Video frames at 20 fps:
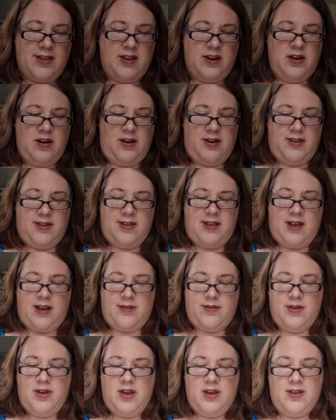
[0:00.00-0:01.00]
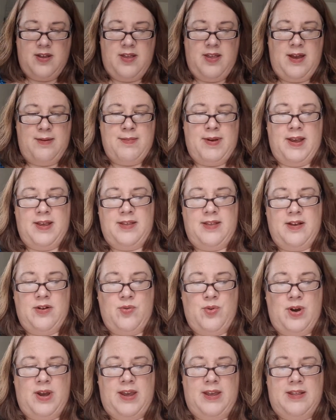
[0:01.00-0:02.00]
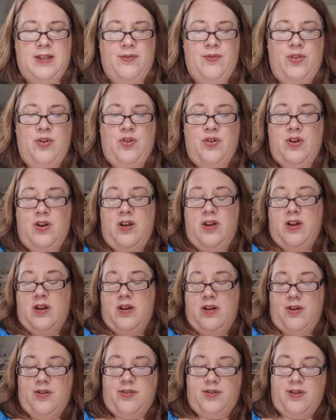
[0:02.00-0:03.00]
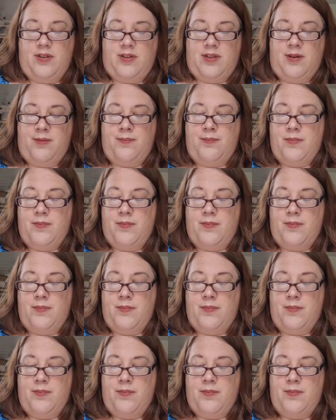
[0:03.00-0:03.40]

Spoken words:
a nice step. So that makes it quite easy for the online class, because